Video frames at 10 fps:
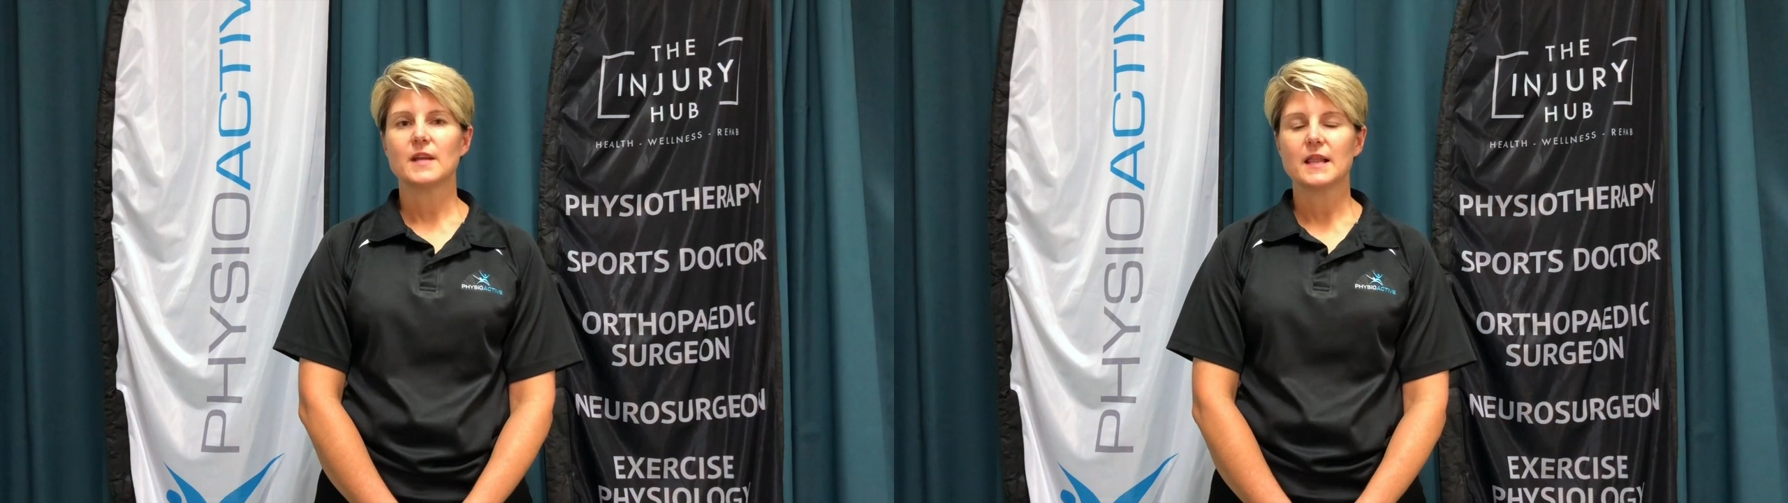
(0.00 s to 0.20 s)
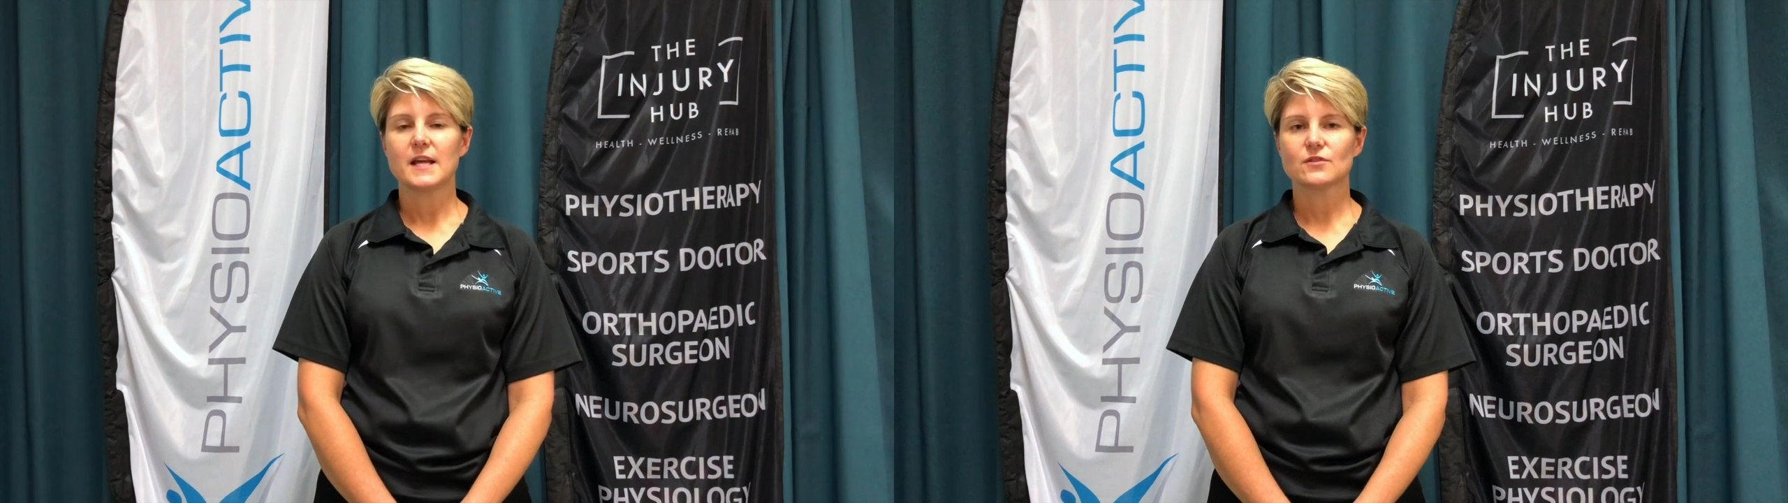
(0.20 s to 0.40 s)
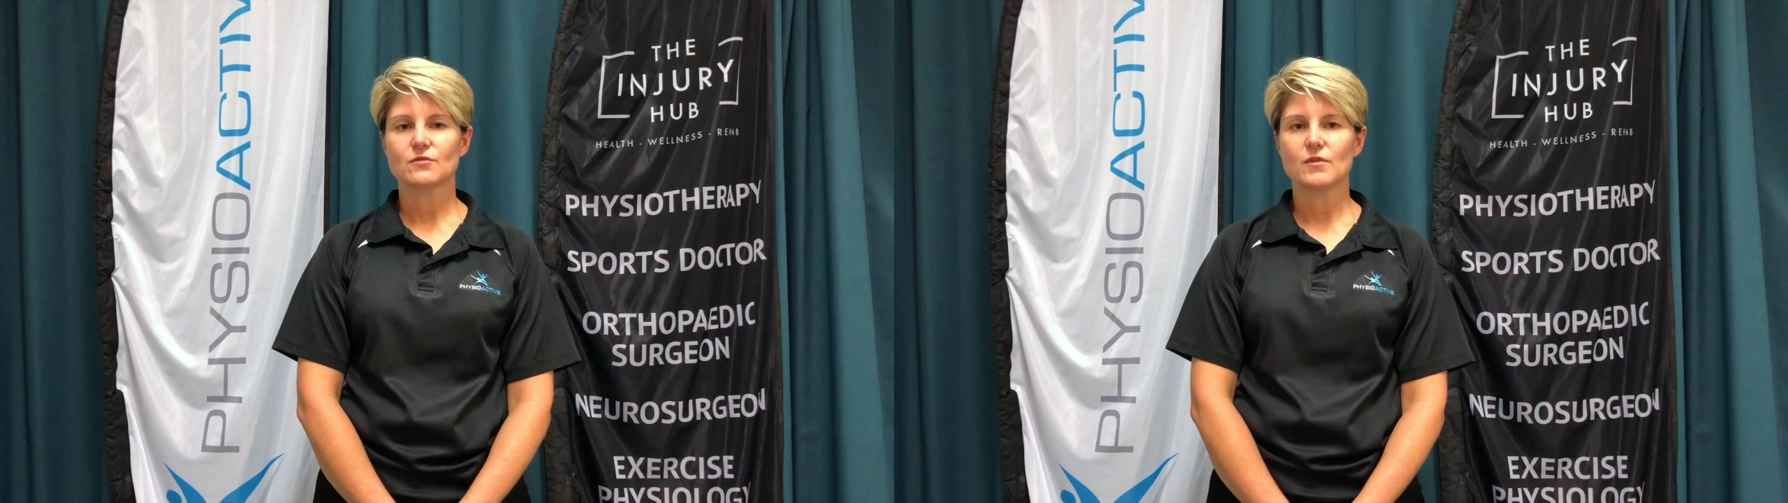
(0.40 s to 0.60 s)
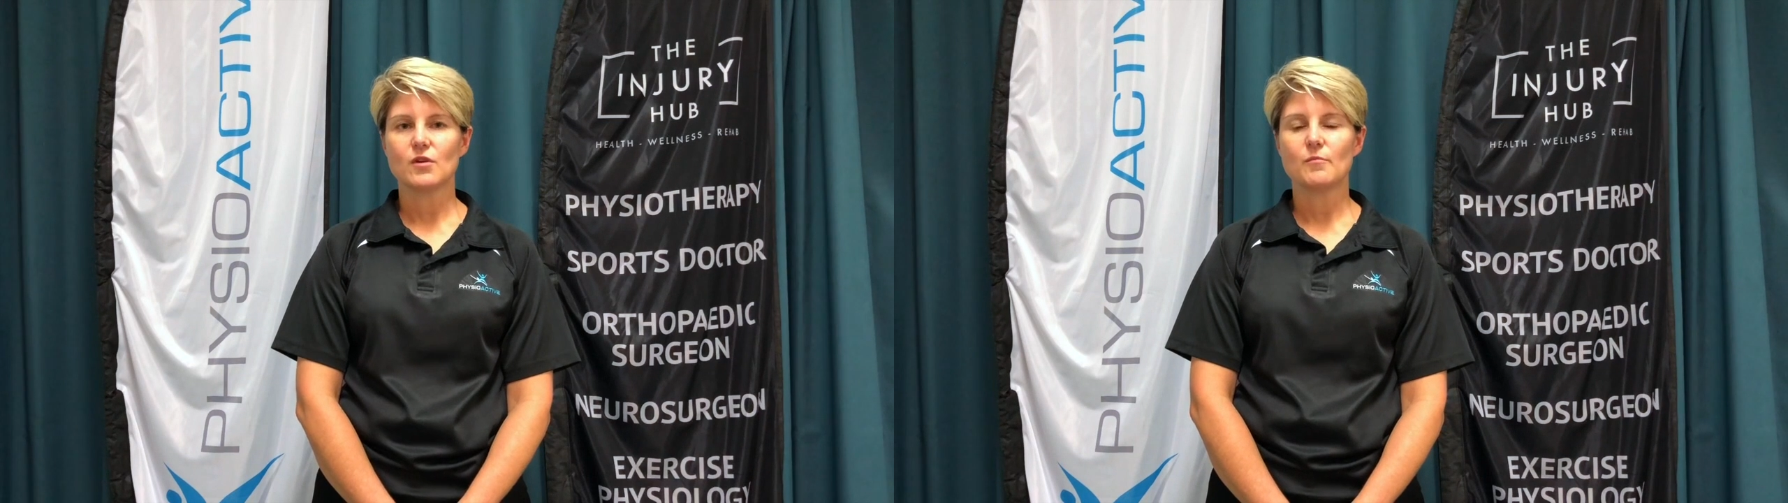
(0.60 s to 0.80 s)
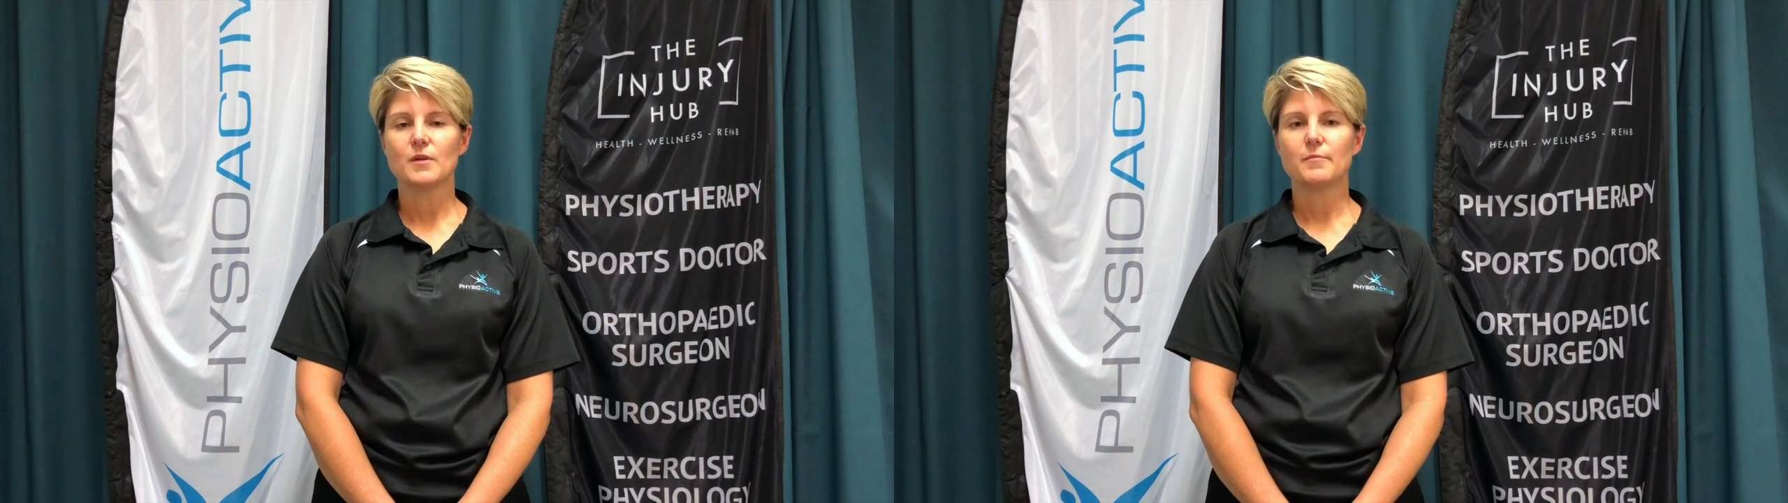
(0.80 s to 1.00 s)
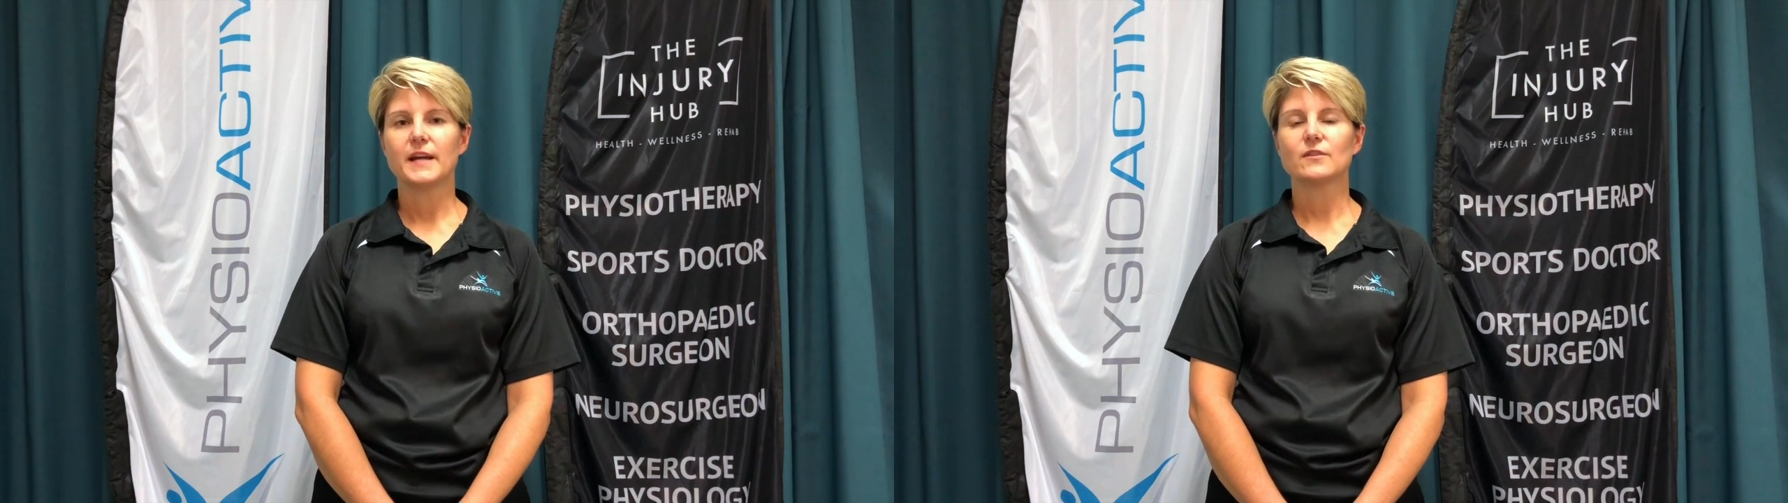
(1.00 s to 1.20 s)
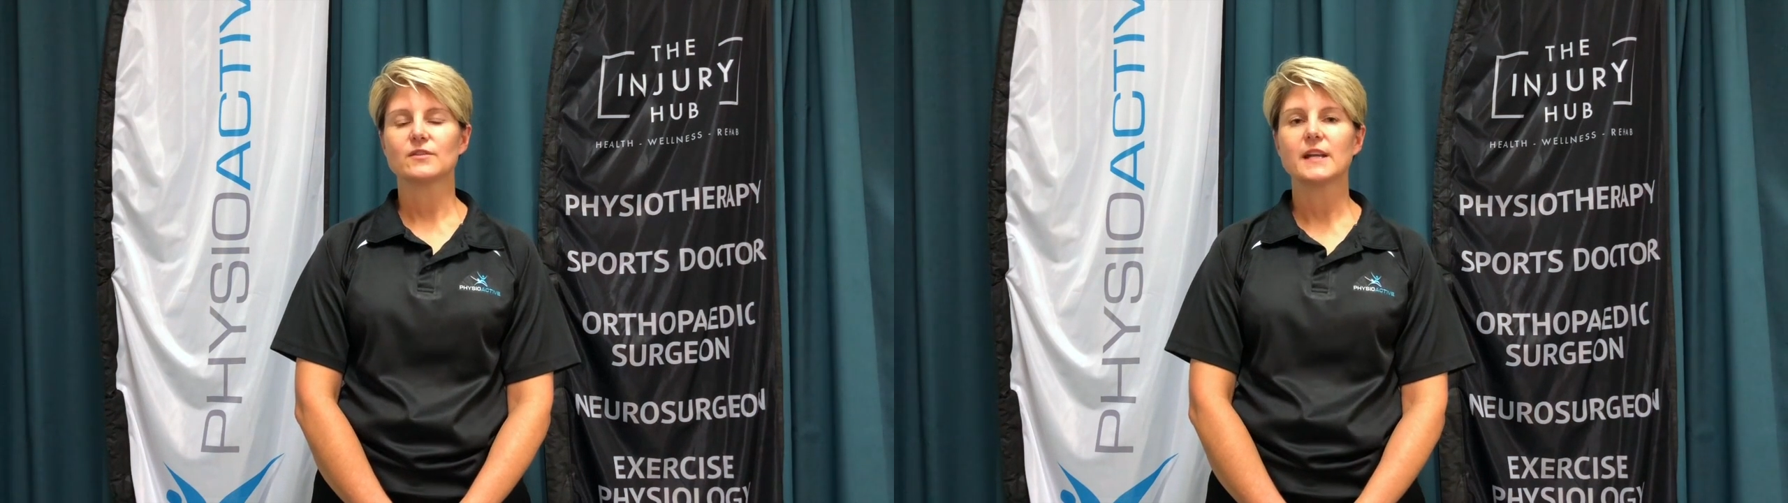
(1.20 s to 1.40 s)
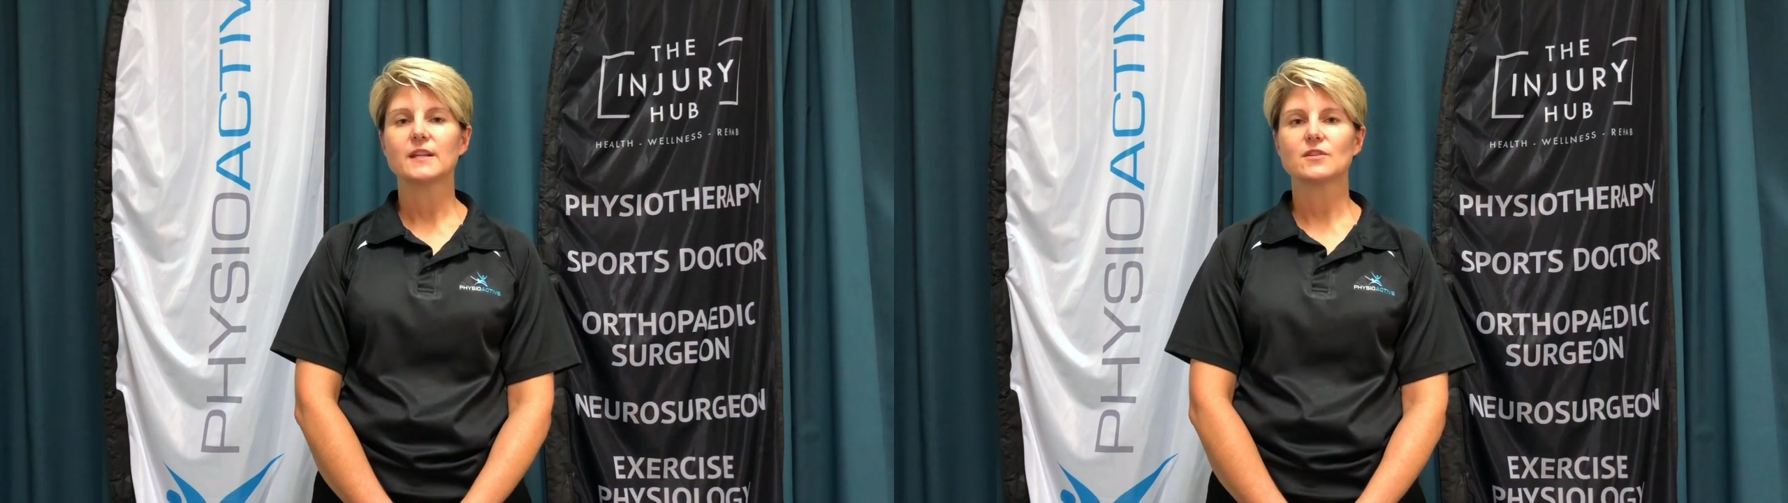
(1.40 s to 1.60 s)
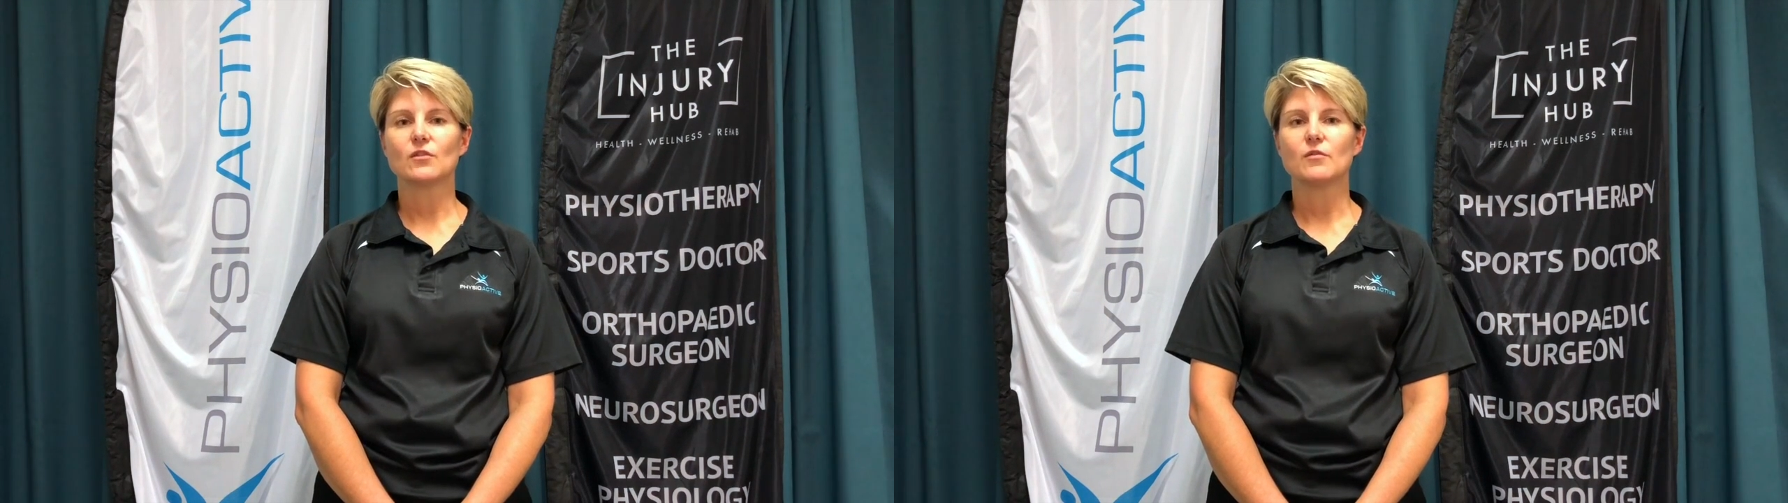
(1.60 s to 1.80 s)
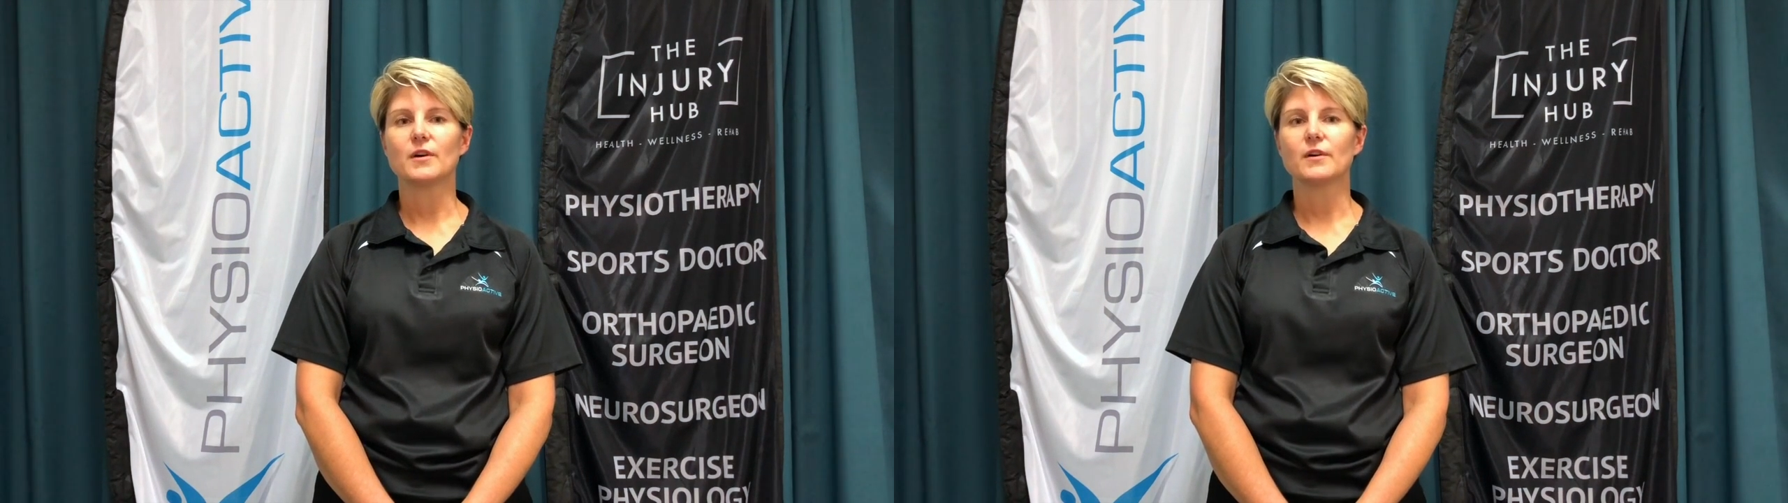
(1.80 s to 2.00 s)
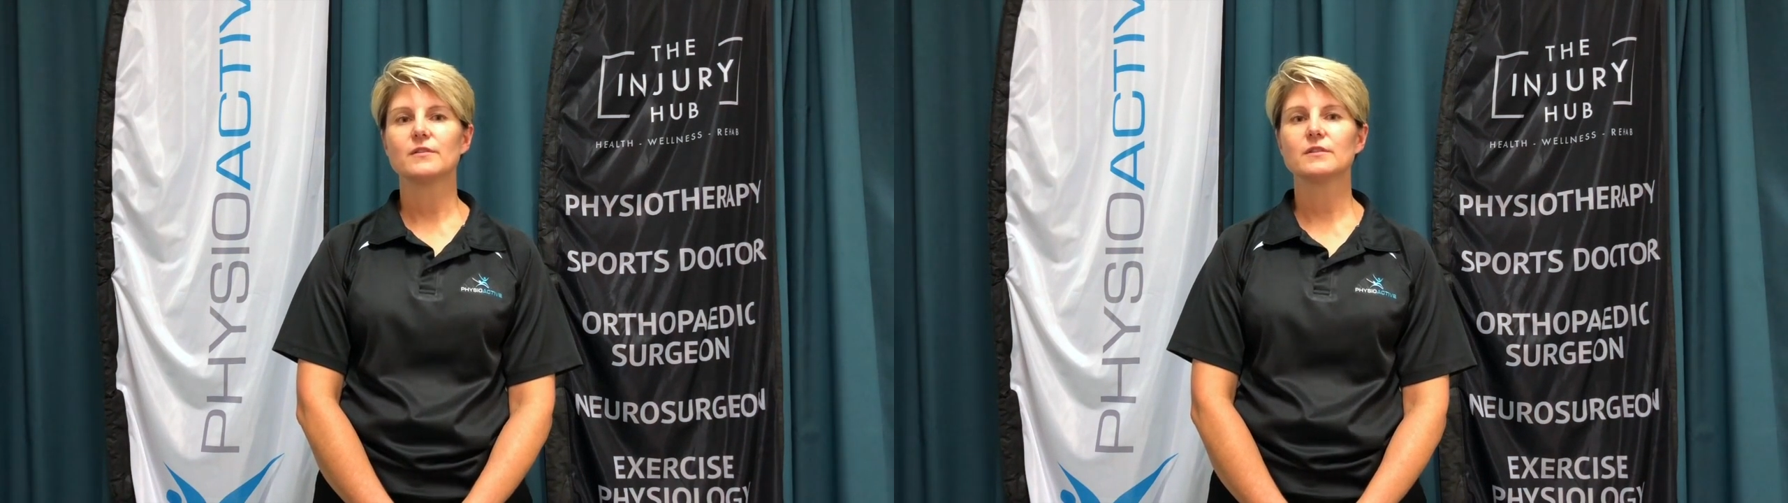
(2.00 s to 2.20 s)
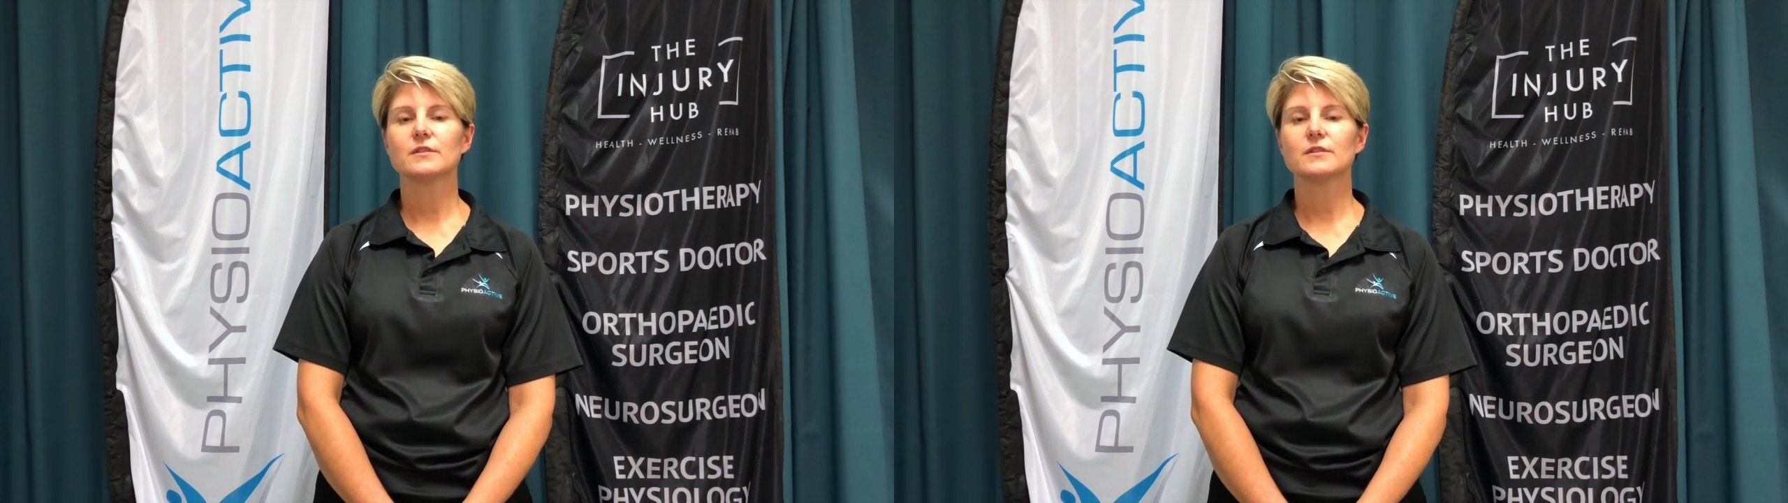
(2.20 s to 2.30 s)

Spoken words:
lateral elbow pain or tennis elbow